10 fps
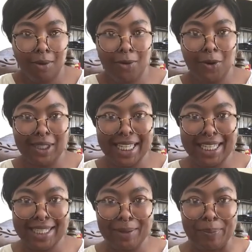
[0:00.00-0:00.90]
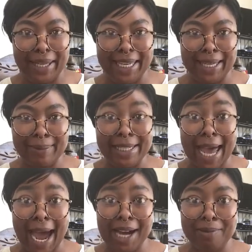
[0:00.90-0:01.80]
Rolinda beamed and
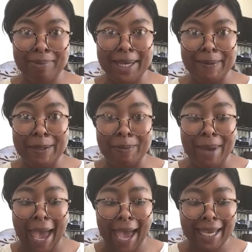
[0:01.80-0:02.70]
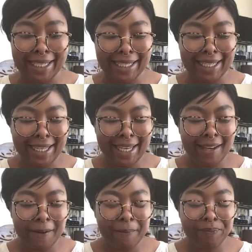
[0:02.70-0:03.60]
I beamed back.
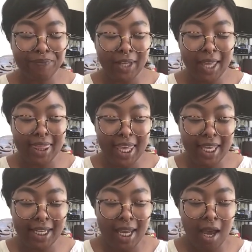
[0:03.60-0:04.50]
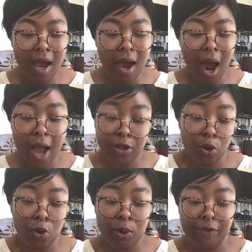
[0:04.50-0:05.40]
Then I
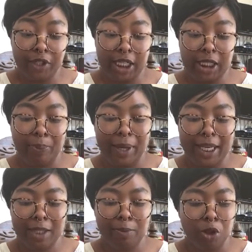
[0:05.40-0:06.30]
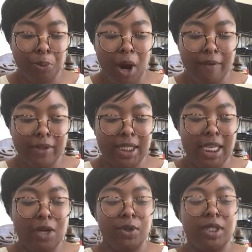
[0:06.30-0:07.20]
told one of Jenny's biggest, most private
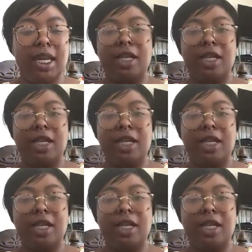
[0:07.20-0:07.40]
secrets that I